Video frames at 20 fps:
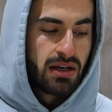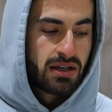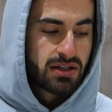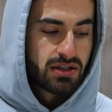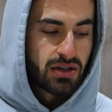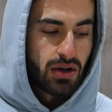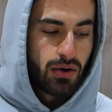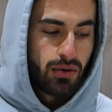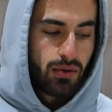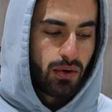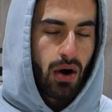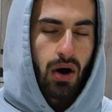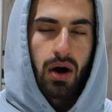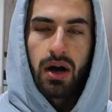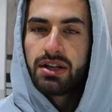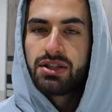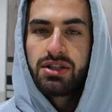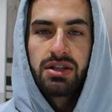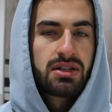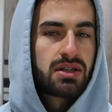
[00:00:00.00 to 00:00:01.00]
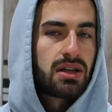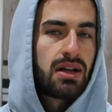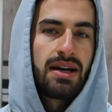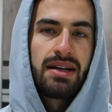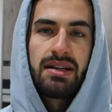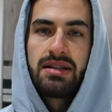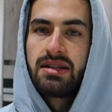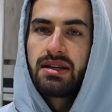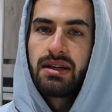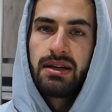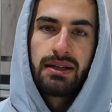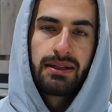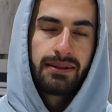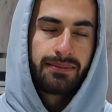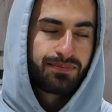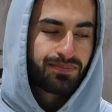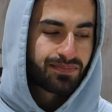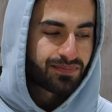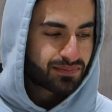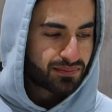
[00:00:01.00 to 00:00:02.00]
So I just like
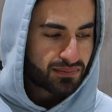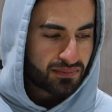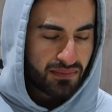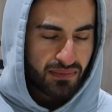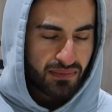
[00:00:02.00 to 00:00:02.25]
to